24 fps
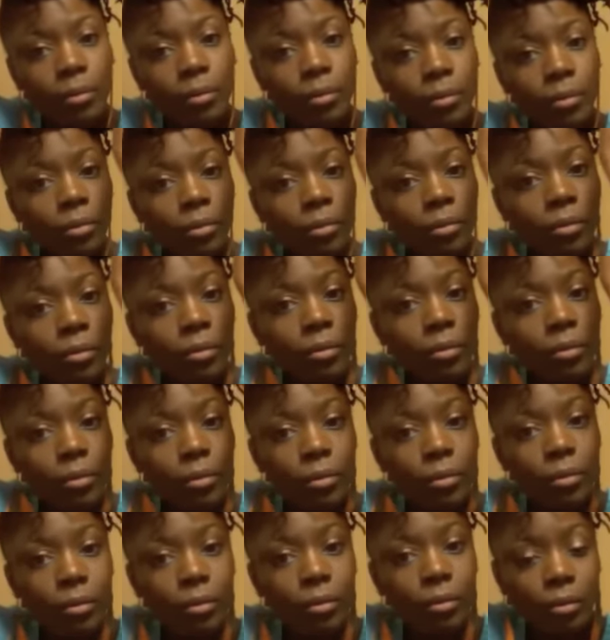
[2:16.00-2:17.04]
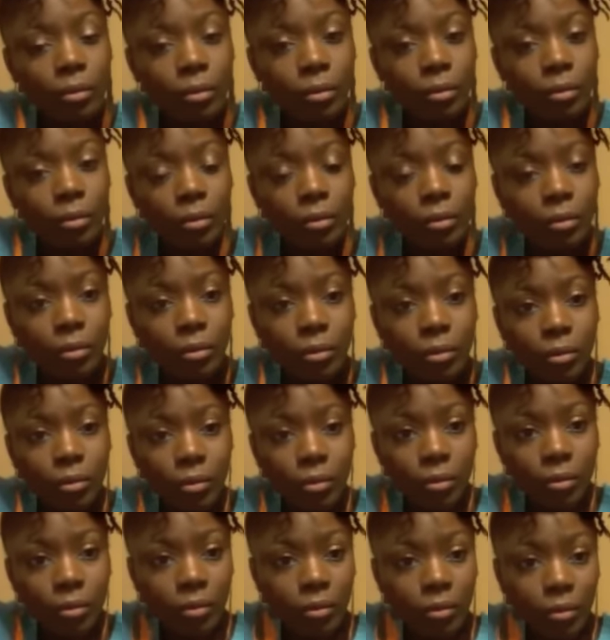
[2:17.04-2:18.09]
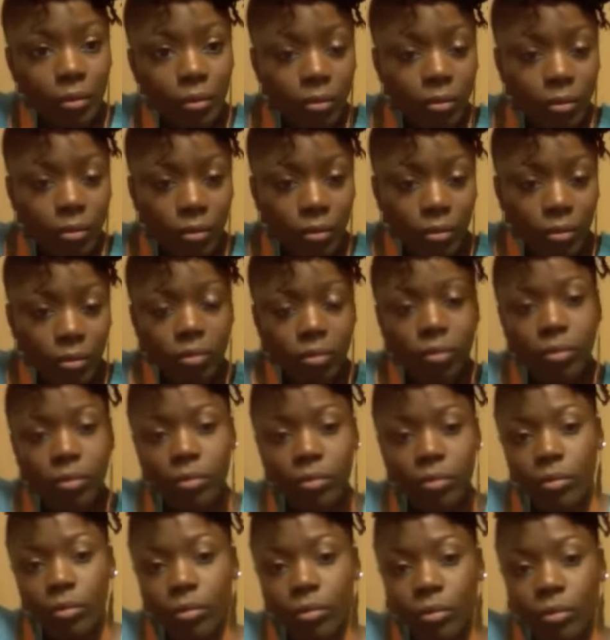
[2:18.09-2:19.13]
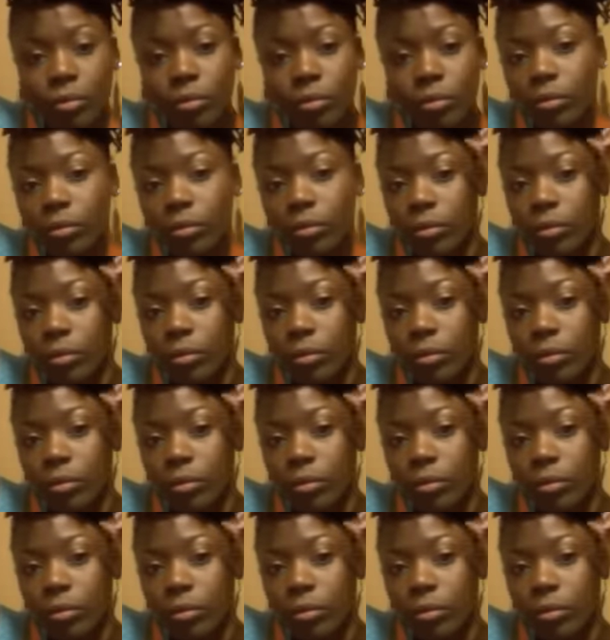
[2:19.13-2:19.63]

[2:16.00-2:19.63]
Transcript: No one is speaking in this clip.